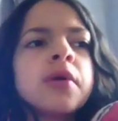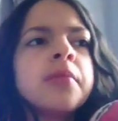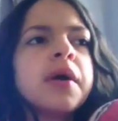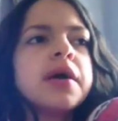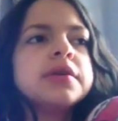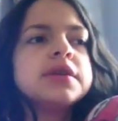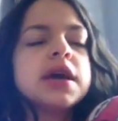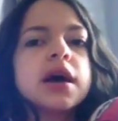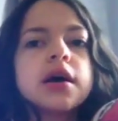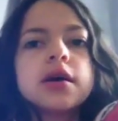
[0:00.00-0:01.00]
But
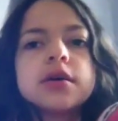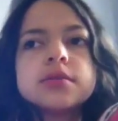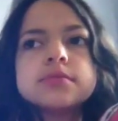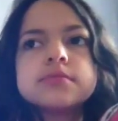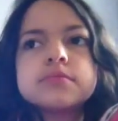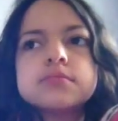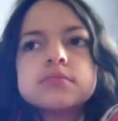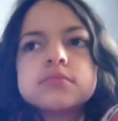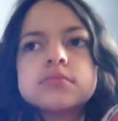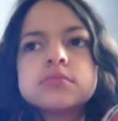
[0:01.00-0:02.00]
yeah, um,
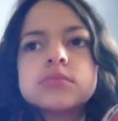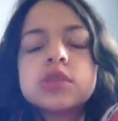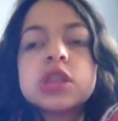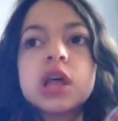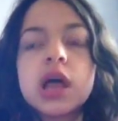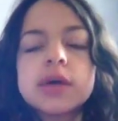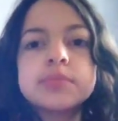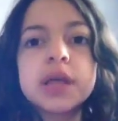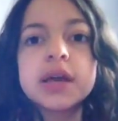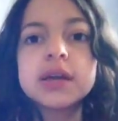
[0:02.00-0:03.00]
the line
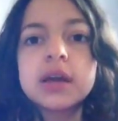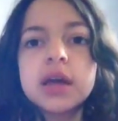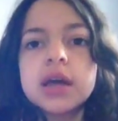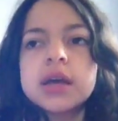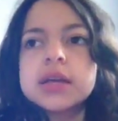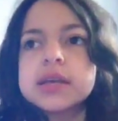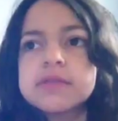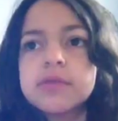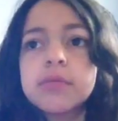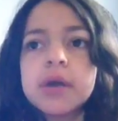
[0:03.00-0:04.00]
play
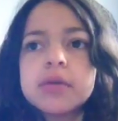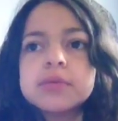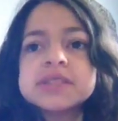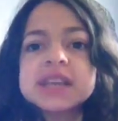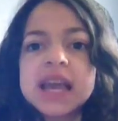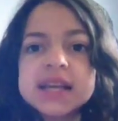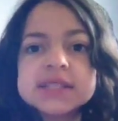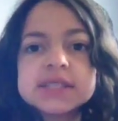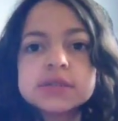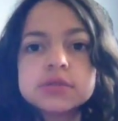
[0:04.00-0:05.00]
giveaway was
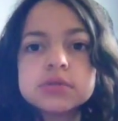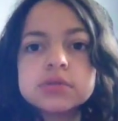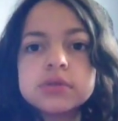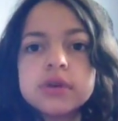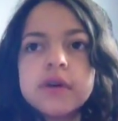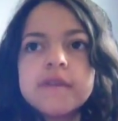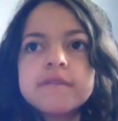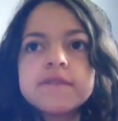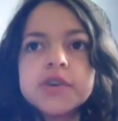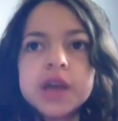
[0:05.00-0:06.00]
canceled
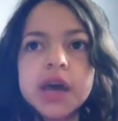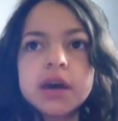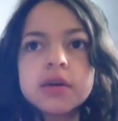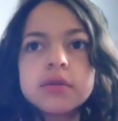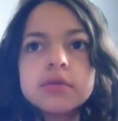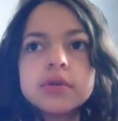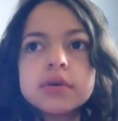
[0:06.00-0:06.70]
for now